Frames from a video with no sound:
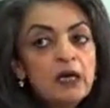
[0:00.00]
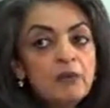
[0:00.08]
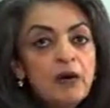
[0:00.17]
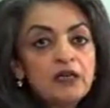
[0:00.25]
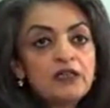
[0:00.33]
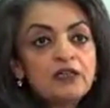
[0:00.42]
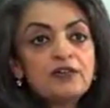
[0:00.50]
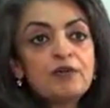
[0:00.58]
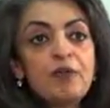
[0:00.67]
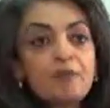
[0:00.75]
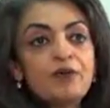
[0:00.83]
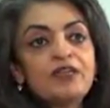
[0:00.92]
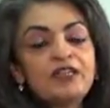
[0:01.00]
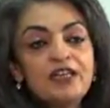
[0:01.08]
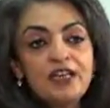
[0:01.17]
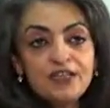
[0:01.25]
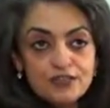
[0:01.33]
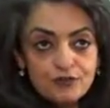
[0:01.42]
but remember that
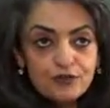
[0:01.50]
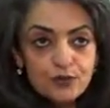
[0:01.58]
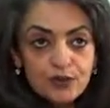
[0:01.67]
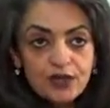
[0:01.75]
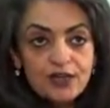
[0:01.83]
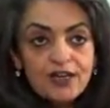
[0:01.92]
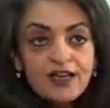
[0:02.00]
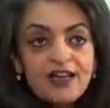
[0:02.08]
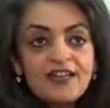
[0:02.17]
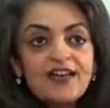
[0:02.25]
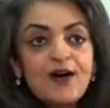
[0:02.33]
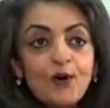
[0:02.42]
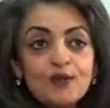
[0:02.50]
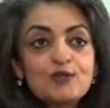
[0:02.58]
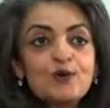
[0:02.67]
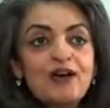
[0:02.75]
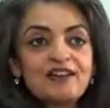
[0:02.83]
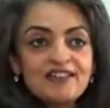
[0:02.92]
the interviewer
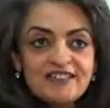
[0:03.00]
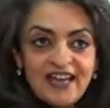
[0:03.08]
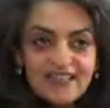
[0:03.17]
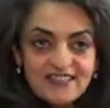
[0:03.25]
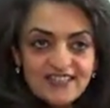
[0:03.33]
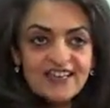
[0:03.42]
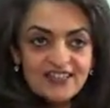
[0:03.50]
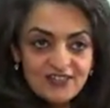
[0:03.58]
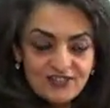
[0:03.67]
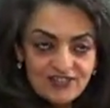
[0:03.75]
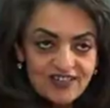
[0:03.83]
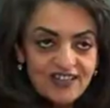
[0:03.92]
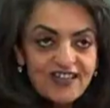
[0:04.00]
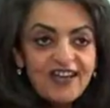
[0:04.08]
also understands industry.